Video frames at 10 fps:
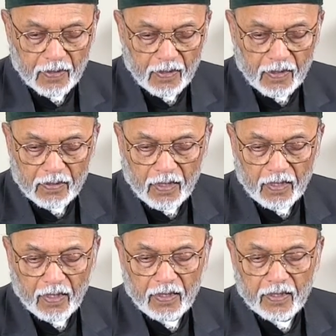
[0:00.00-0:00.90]
The
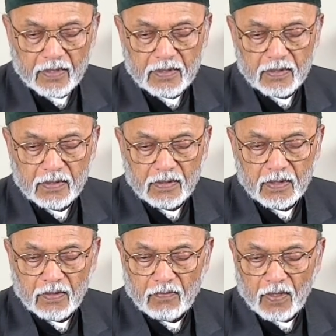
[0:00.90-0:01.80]
Hungarians,
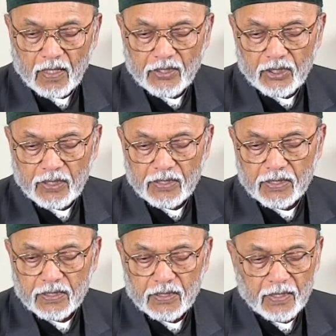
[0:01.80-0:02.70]
Wallachians,